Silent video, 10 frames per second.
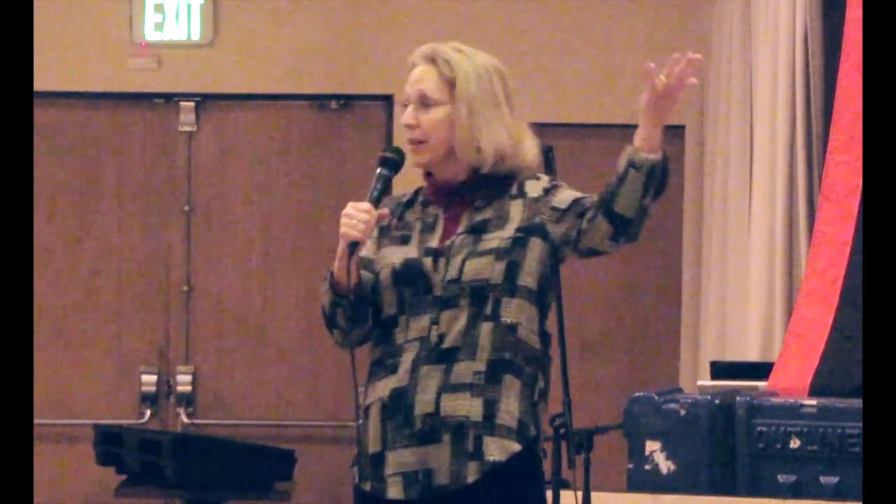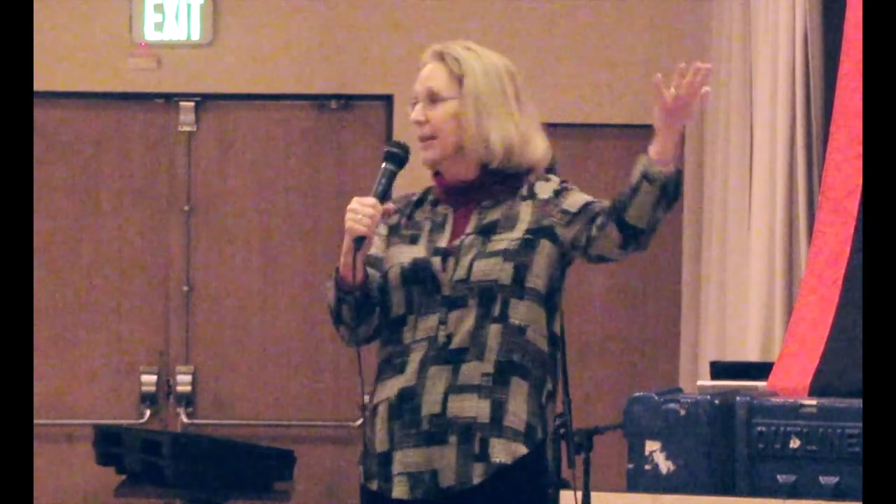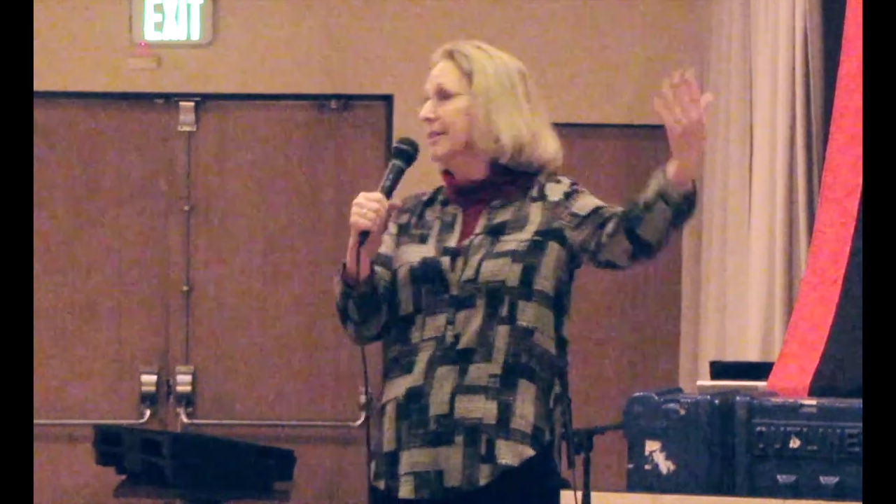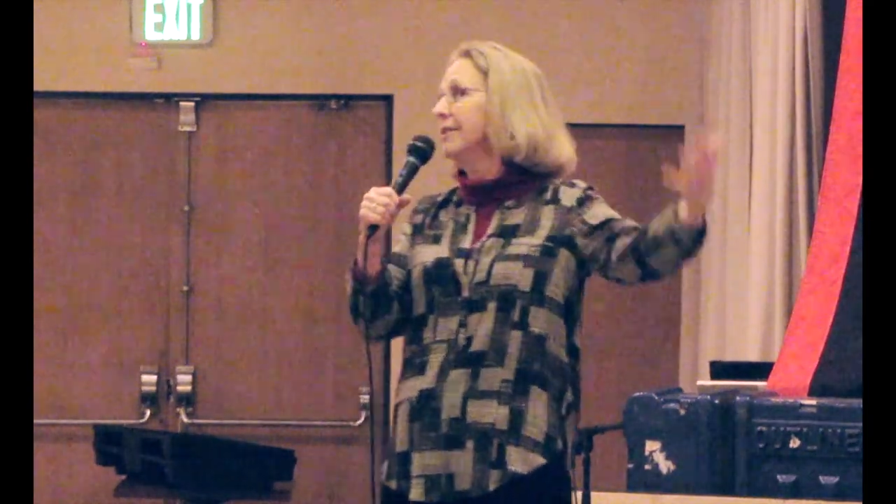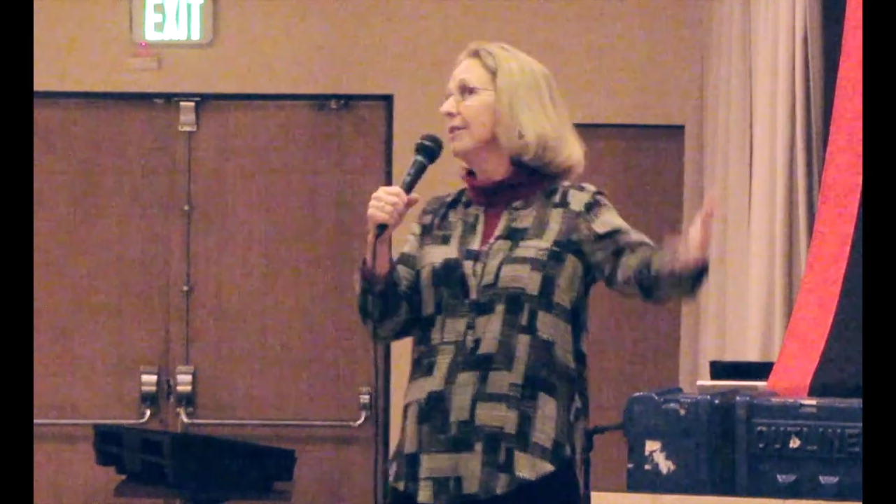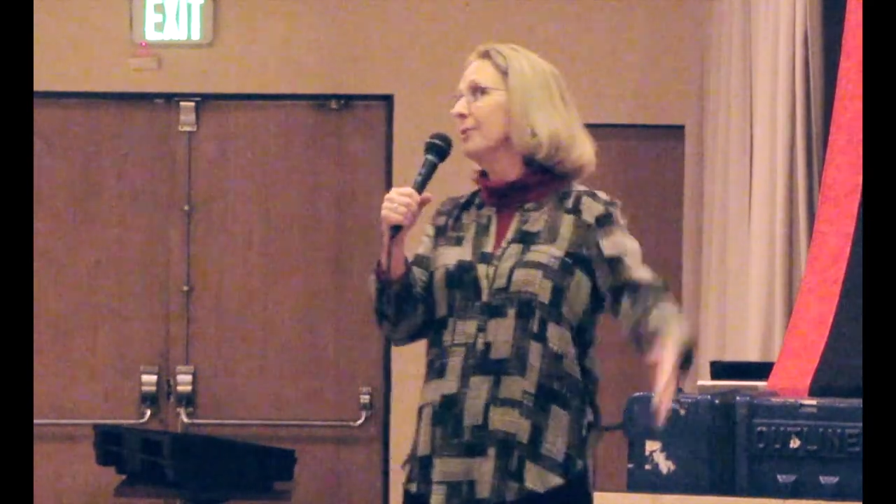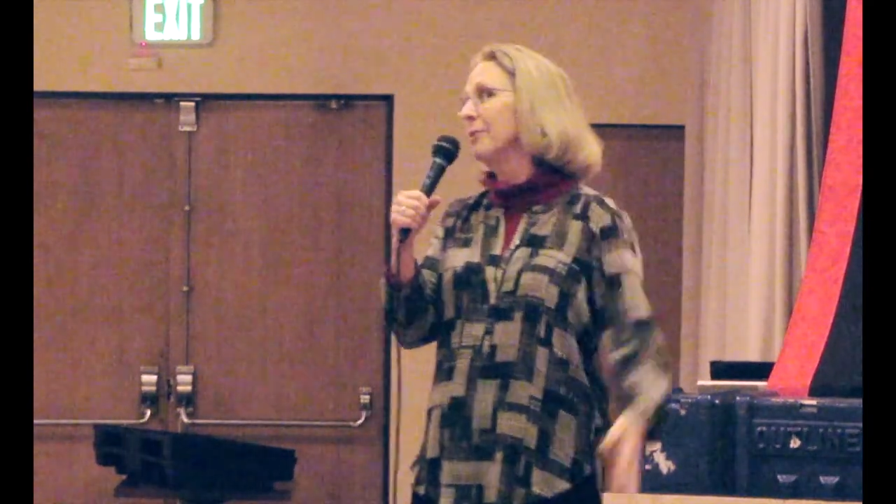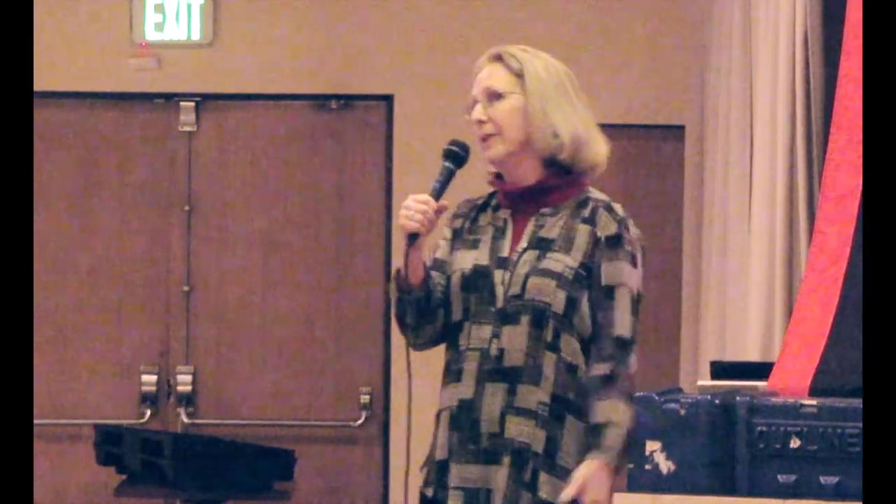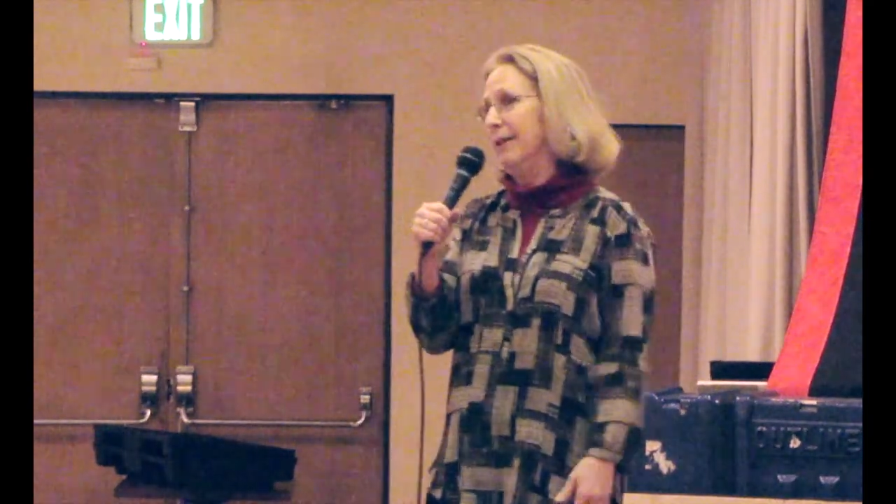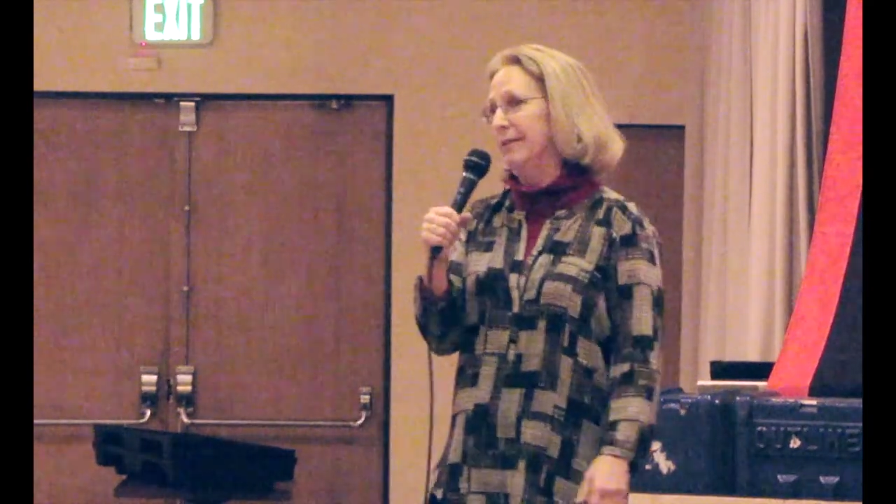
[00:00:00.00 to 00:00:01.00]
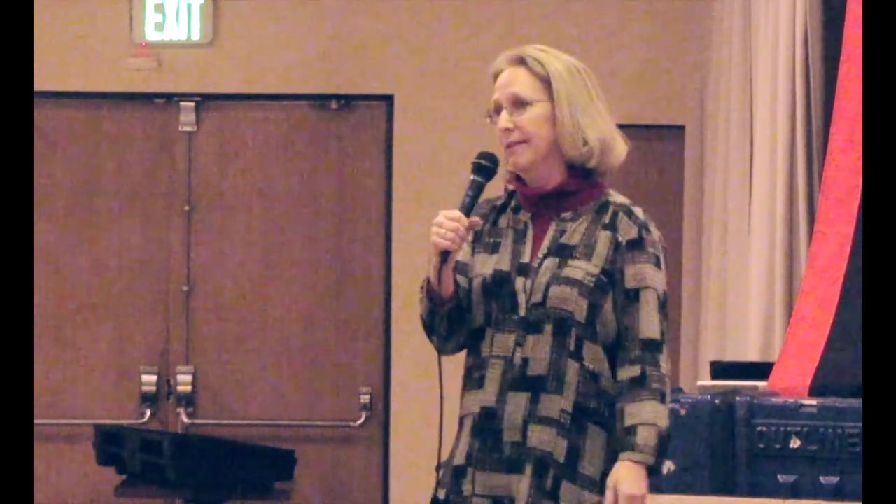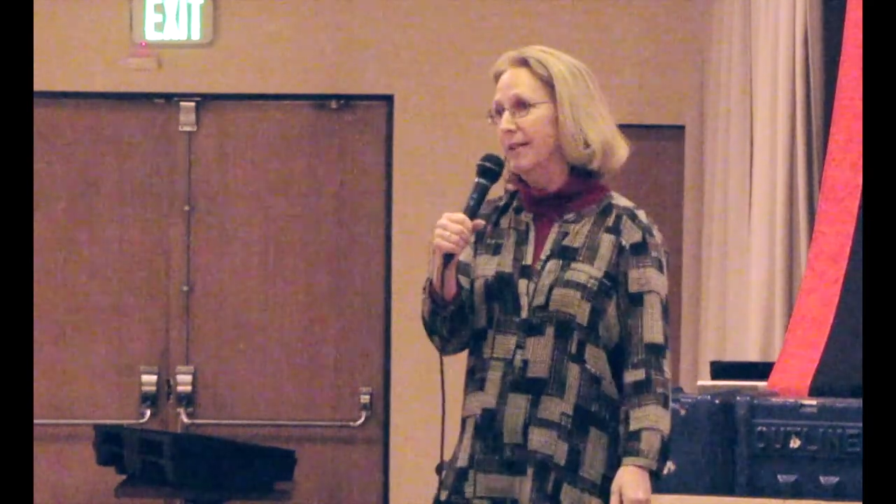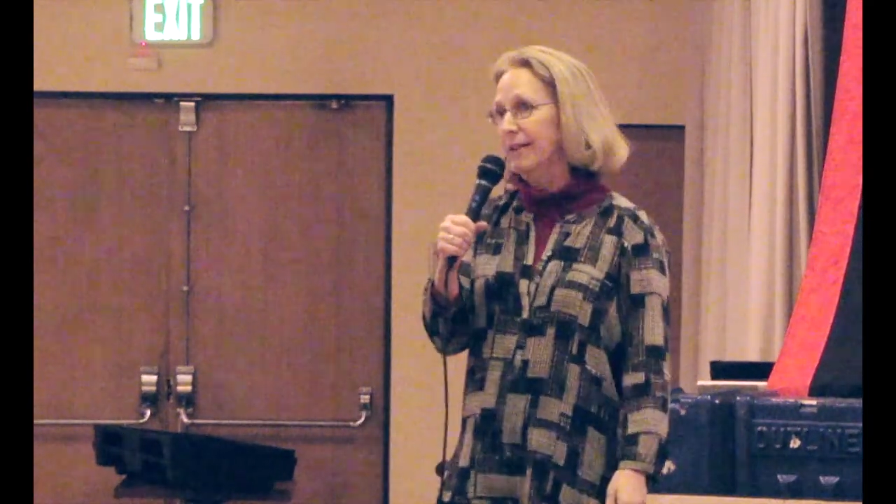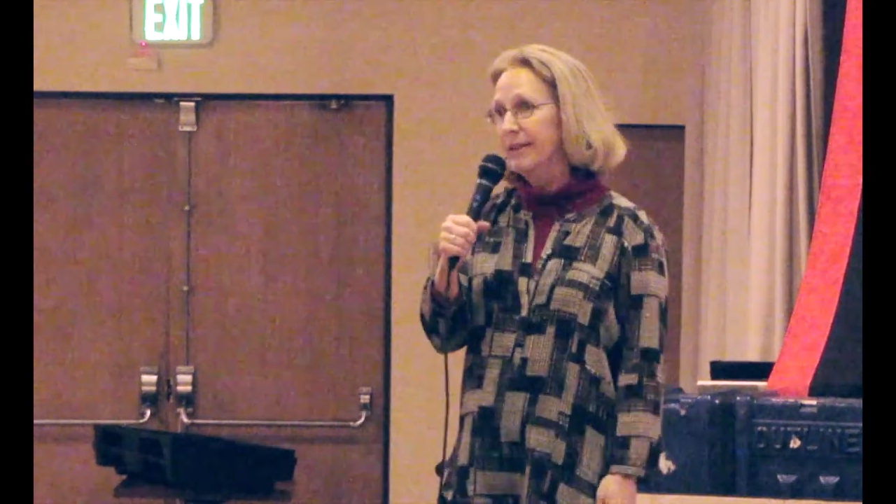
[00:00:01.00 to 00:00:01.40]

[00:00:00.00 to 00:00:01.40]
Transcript: that. I didn't know that.